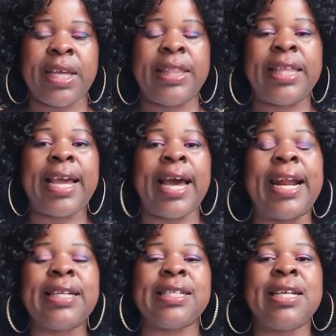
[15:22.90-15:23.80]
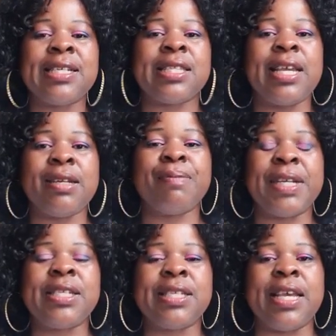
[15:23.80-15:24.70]
The guaranteed
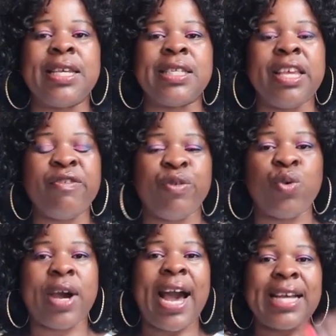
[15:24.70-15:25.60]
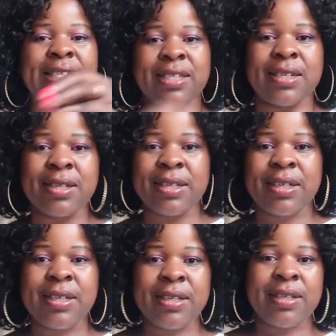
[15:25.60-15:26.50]
statement says if you cast,
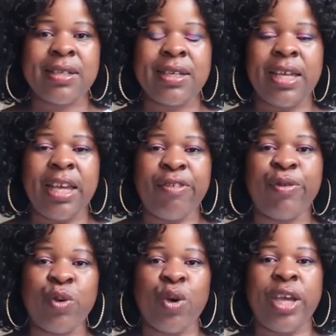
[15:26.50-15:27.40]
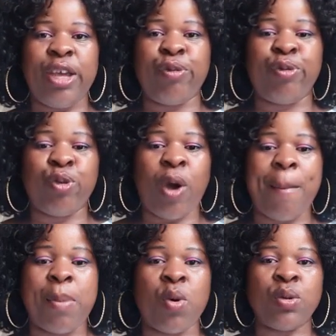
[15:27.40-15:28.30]
if you if you are
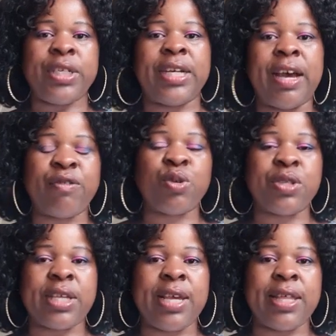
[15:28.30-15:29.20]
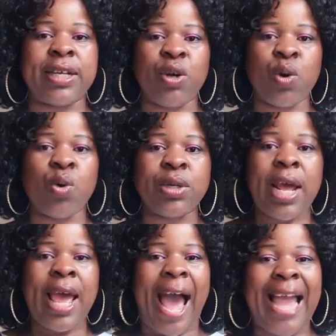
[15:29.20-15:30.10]
bold enough to say that lord
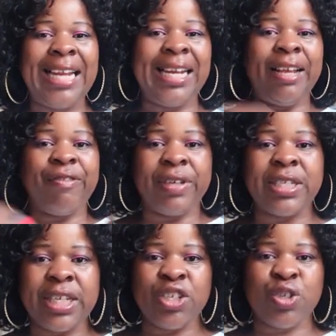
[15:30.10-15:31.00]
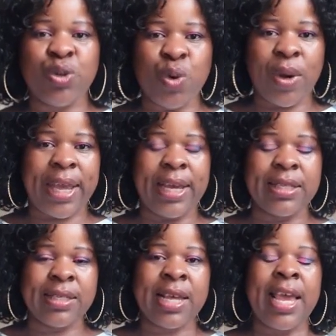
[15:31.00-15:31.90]
i leave it into your
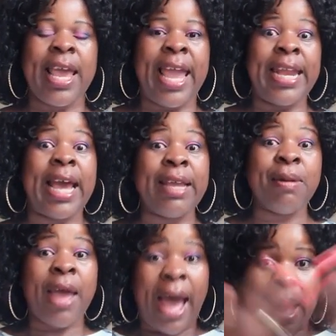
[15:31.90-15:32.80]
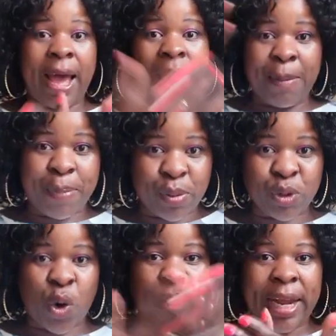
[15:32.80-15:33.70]
hands and i i, I put
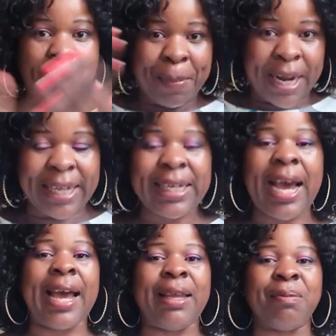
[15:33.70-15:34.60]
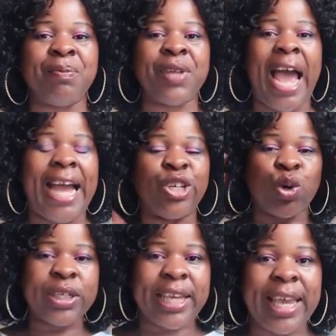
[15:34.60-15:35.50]
on a blind eye i
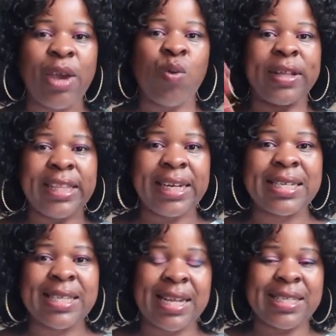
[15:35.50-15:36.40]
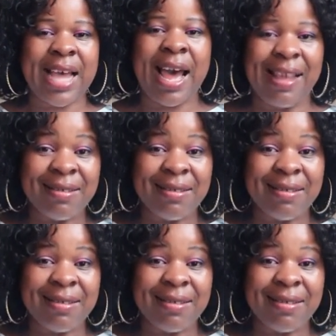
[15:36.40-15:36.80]
don't care what the results are